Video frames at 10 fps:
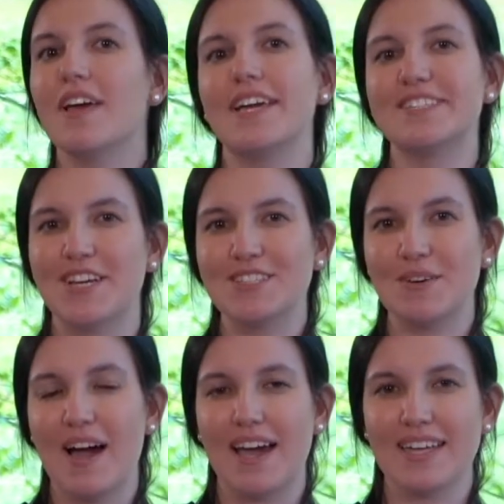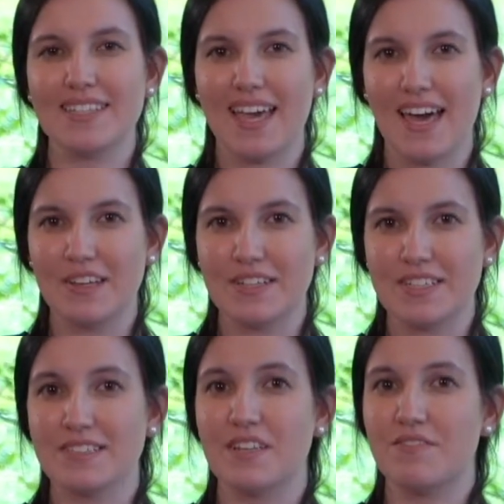It's also high in
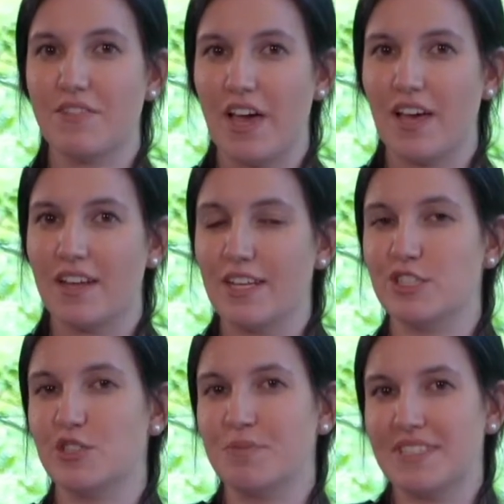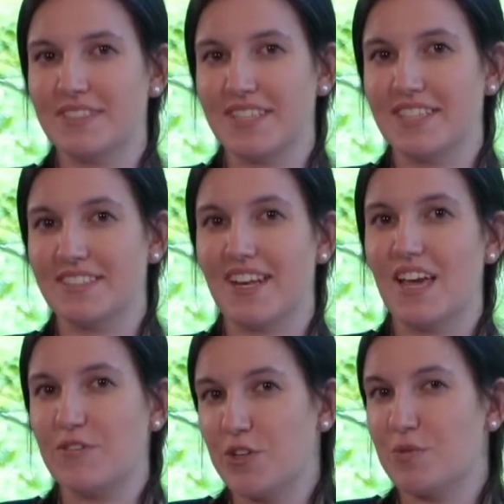calories and fat and should be seen as an
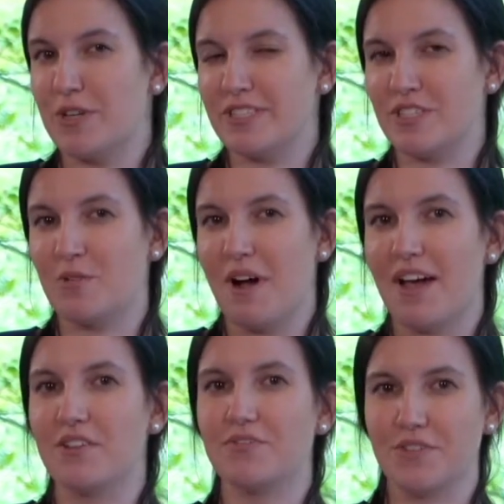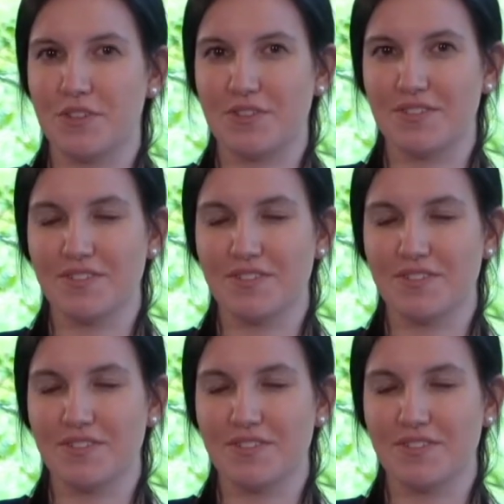every once in a while food.